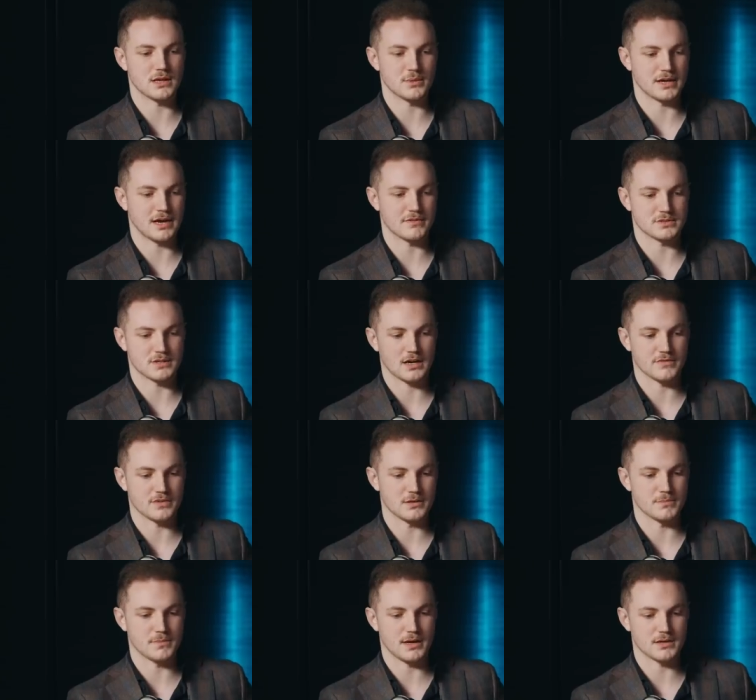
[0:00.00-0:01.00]
that would have to have an
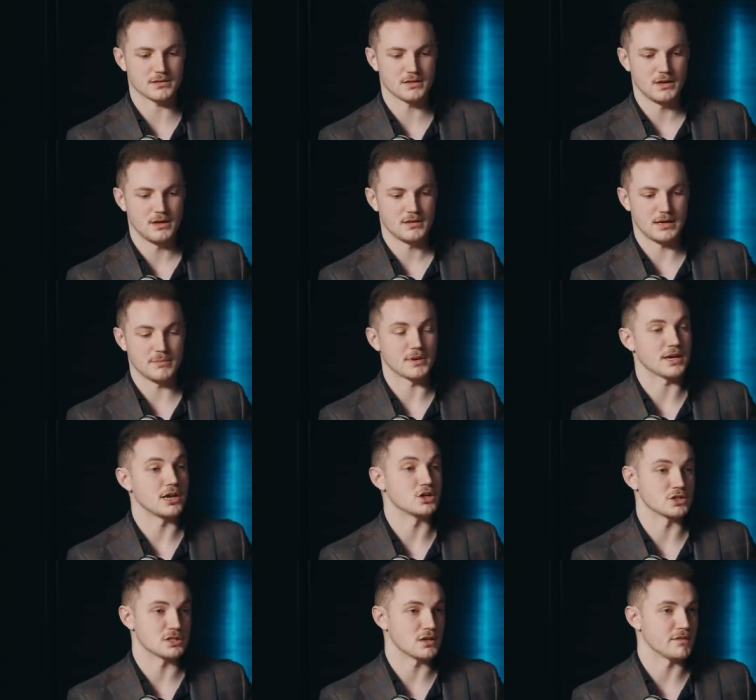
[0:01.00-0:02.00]
impact,
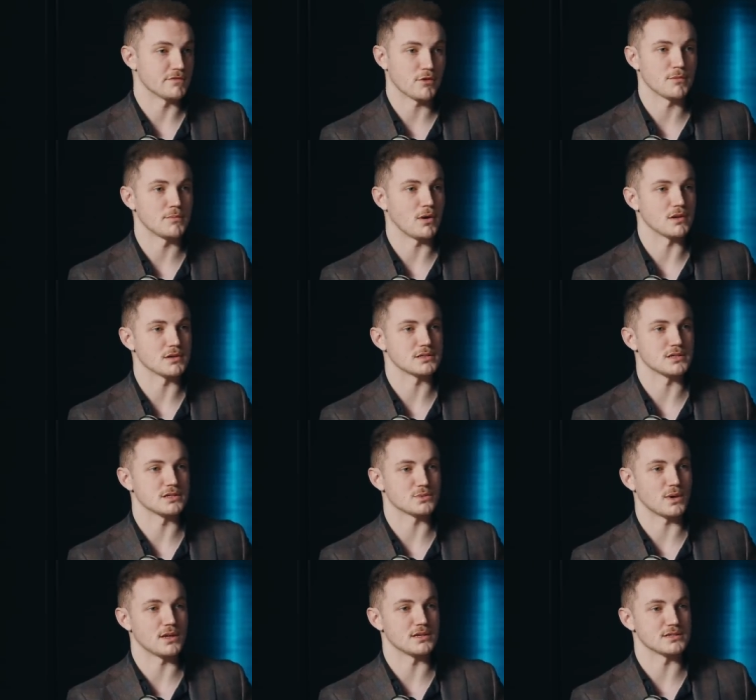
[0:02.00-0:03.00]
implications in our foreign policy
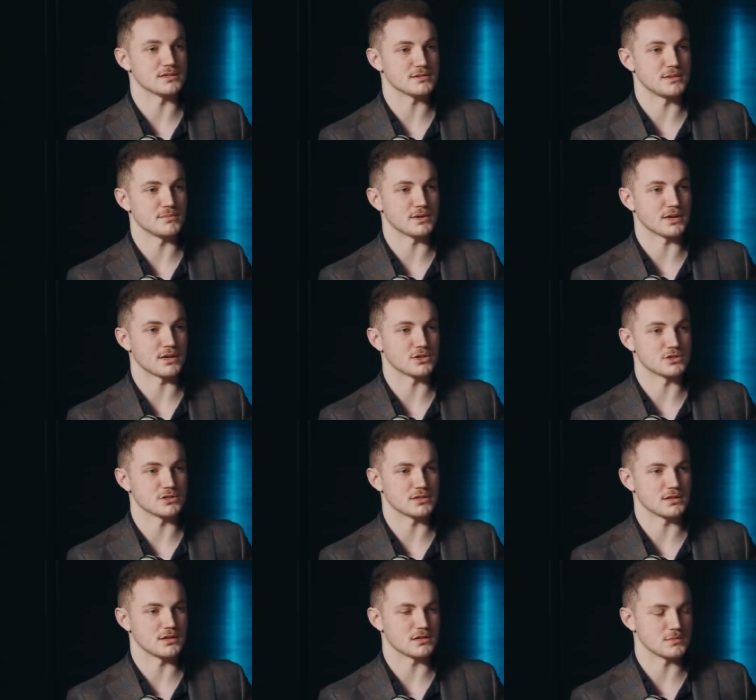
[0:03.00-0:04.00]
as well as
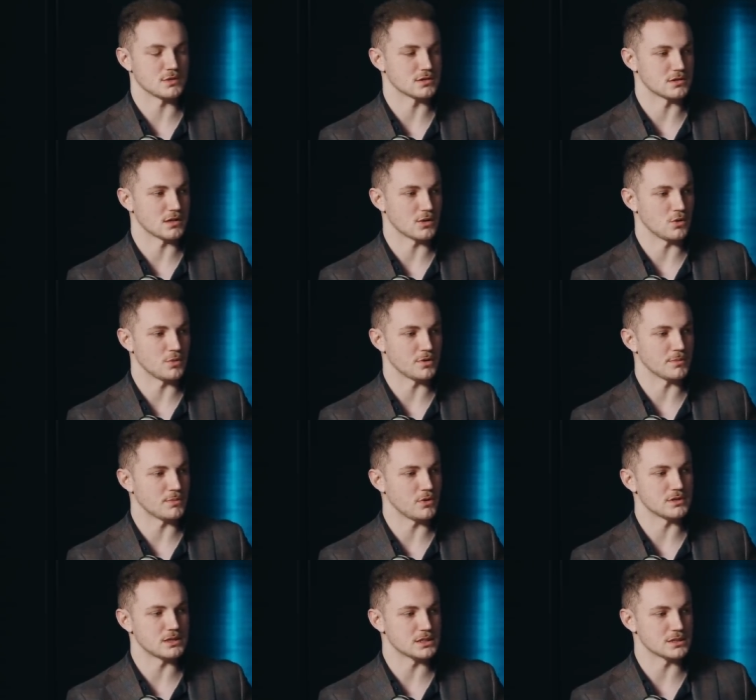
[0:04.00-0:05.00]
implications in our domestic law. But the
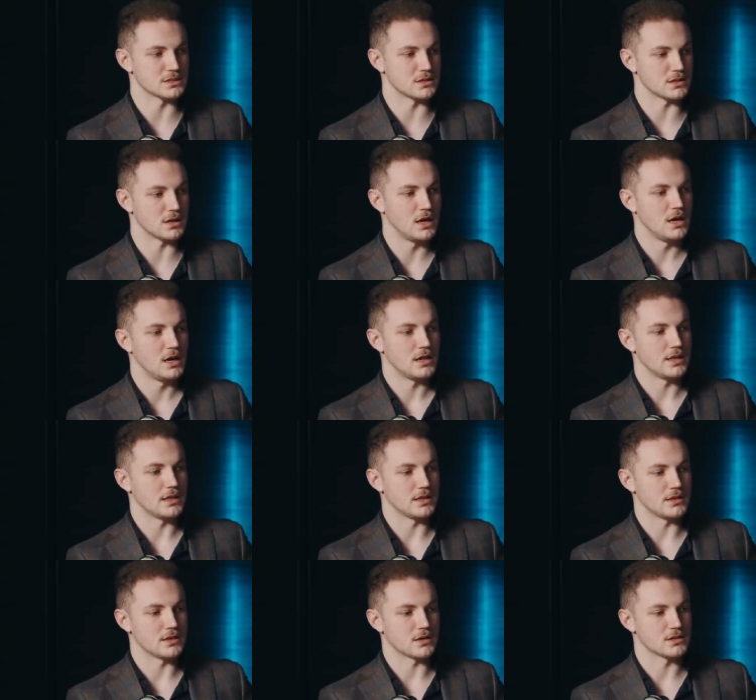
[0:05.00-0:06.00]
point is, is that the,
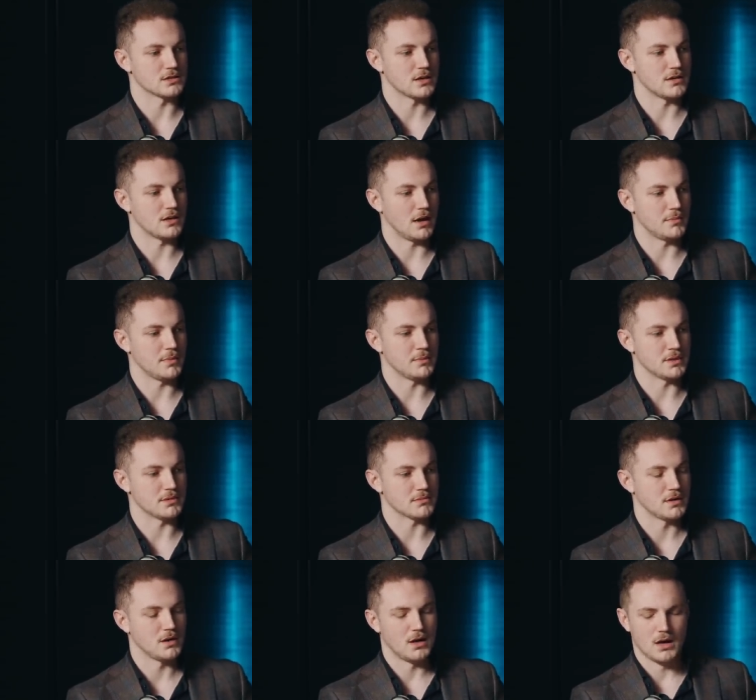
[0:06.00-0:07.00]
the concern, I, I
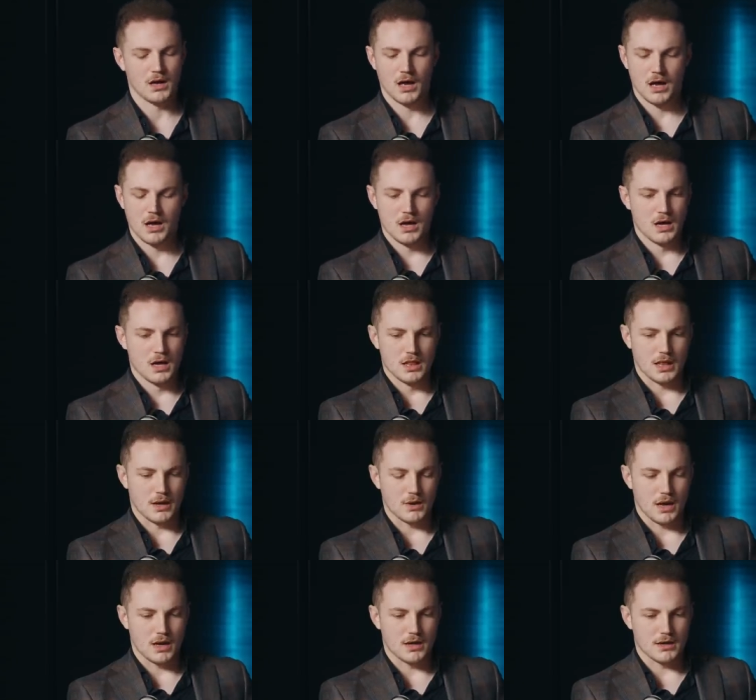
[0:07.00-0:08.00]
mean,
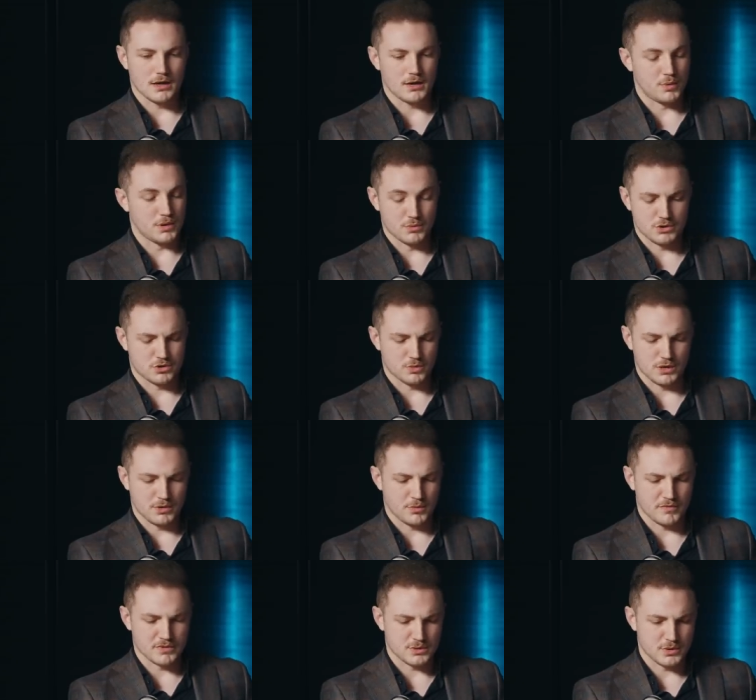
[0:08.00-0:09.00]
we, which we
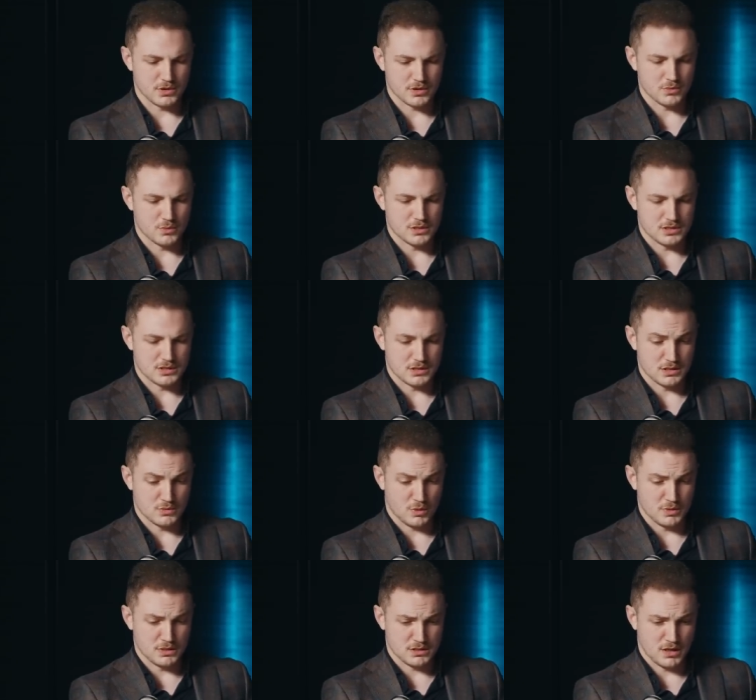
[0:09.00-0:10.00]
obviously we got it, which is, is
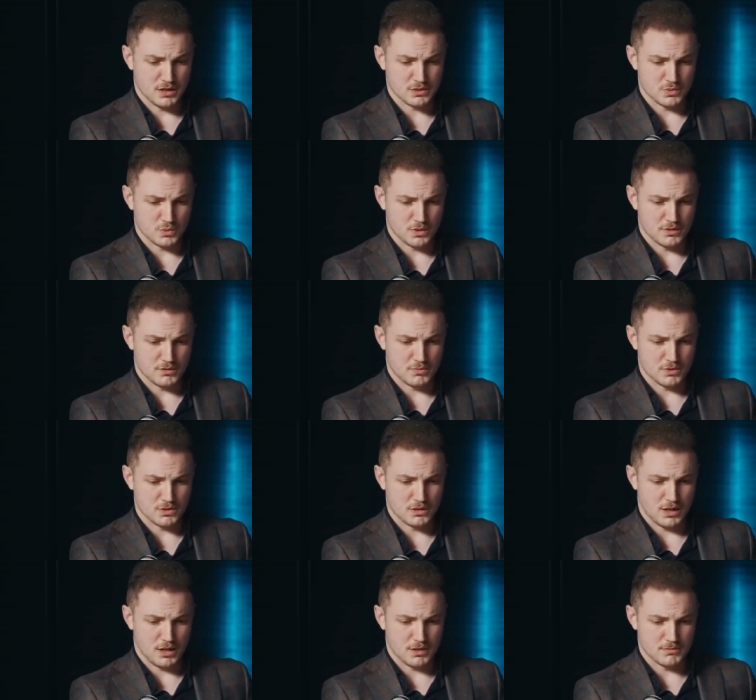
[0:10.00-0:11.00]
what we started with, but
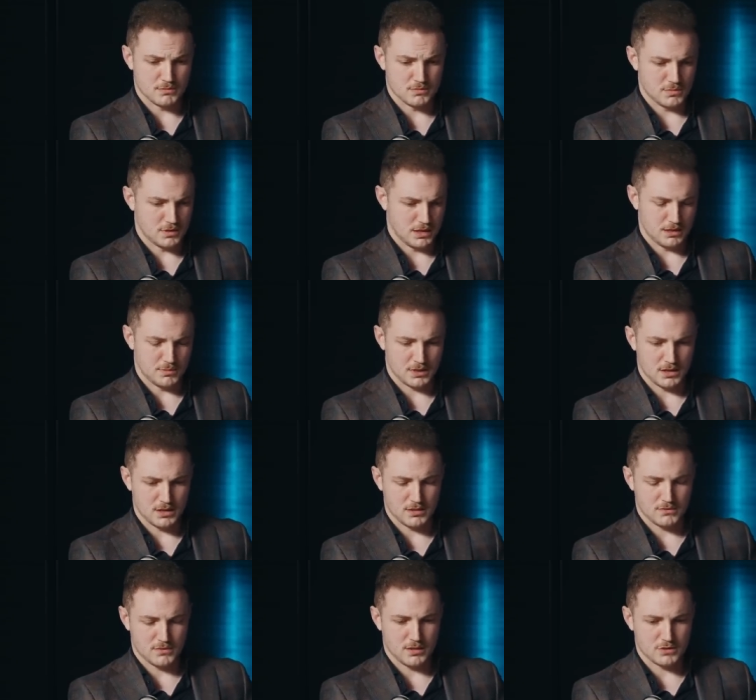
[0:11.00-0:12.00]
um, at the
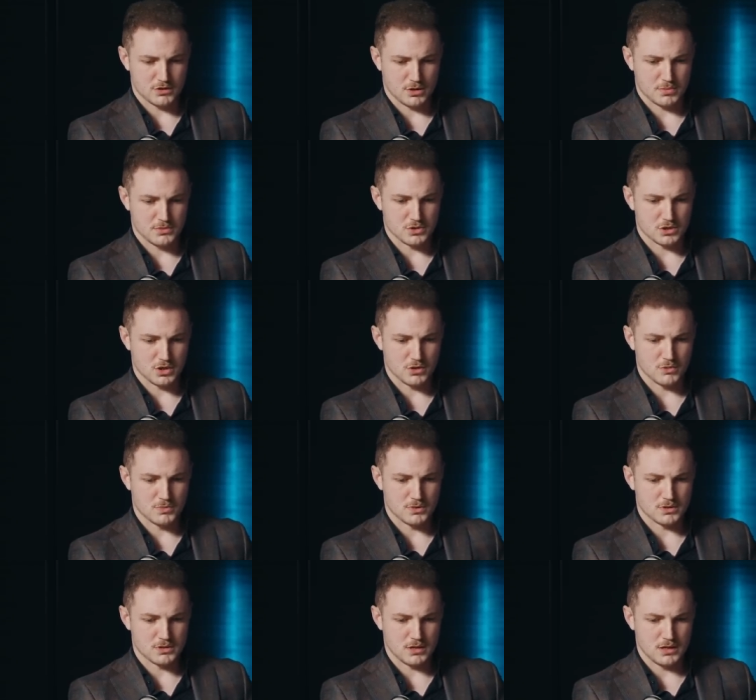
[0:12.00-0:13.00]
beginning of at the top of the show.
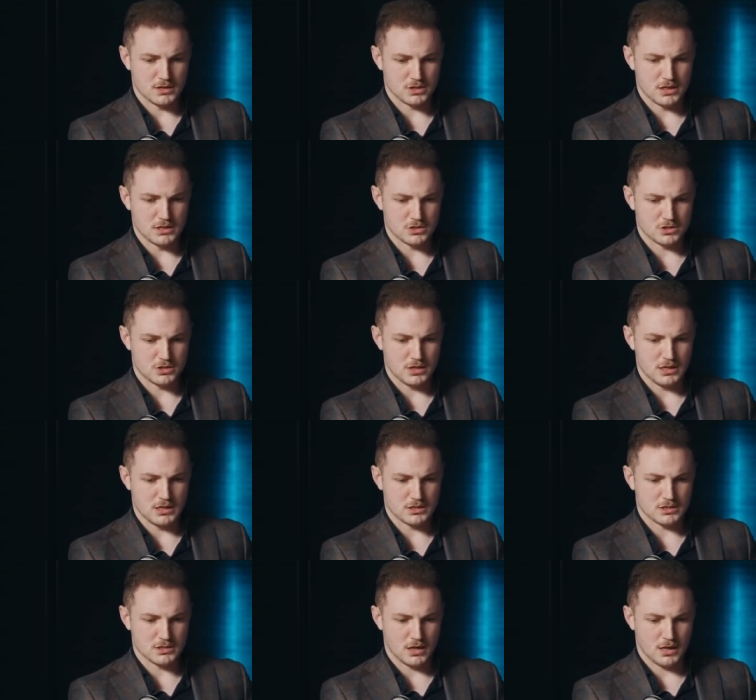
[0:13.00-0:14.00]
But it it
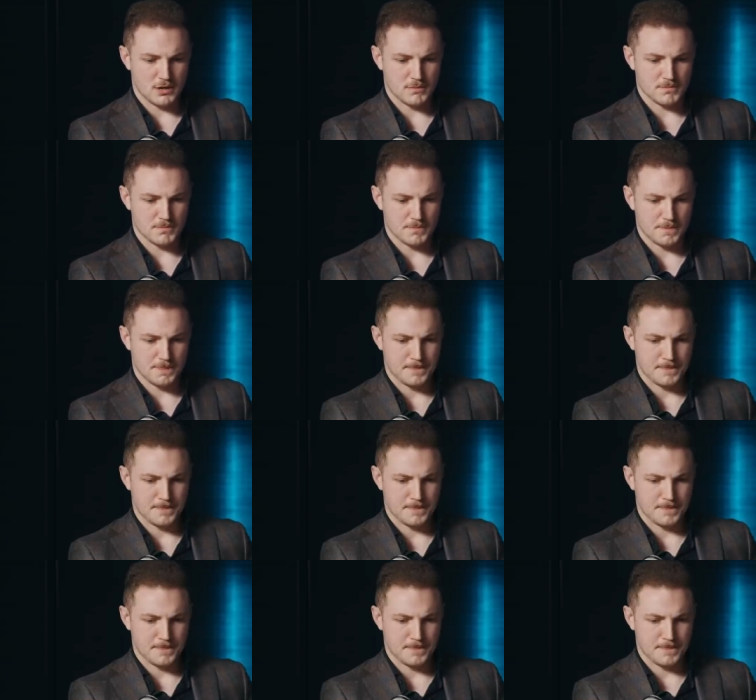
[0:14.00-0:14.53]
it um,